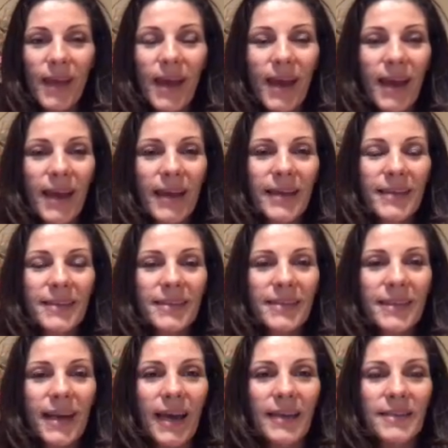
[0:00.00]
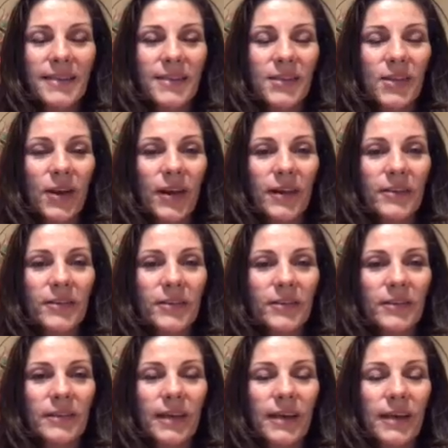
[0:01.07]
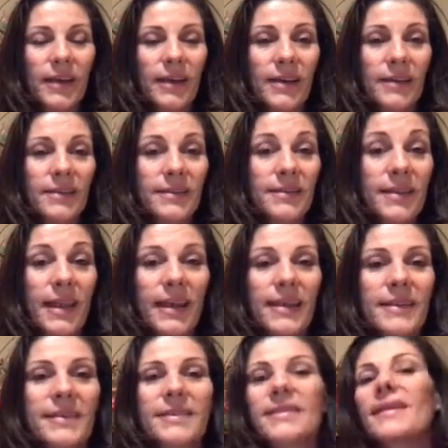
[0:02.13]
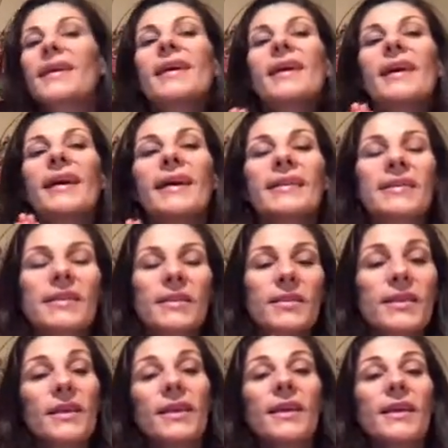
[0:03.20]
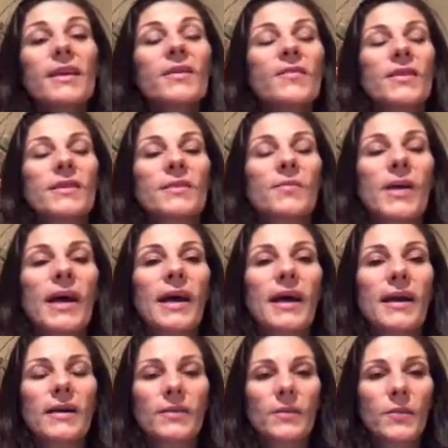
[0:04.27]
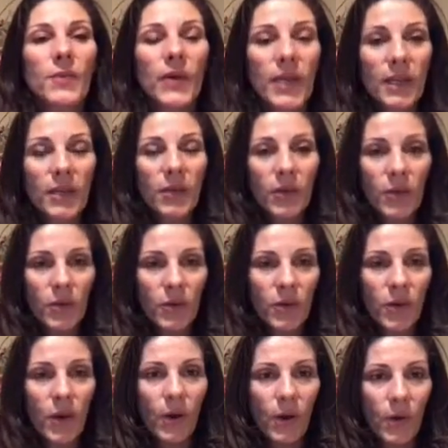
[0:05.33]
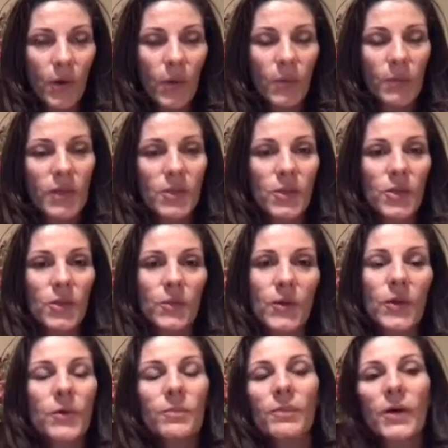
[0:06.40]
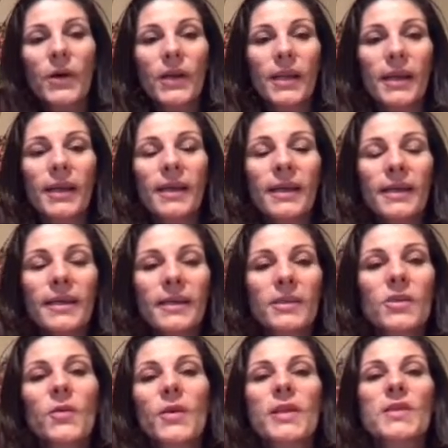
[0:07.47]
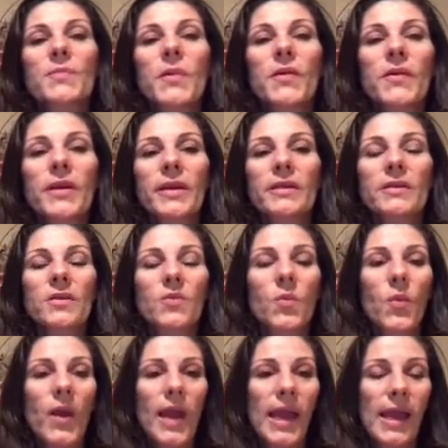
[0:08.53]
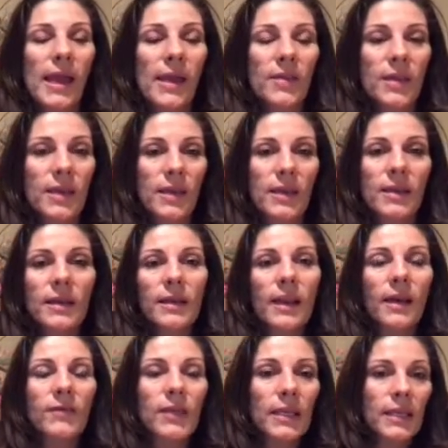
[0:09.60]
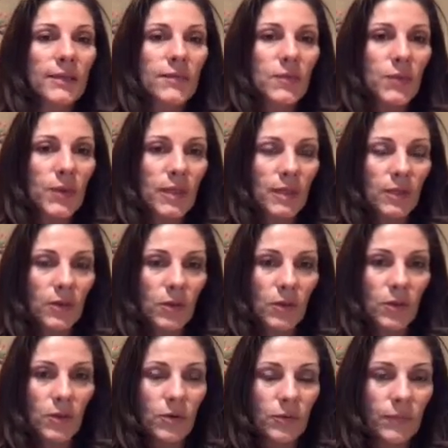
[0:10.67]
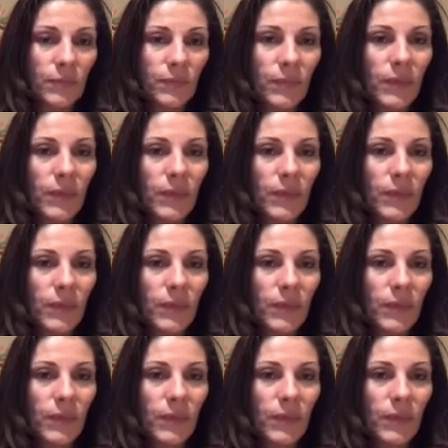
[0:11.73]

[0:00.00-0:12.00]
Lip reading: And as the title says, the eve is about bringing you home into your own body to experience where the inner lover lives within you.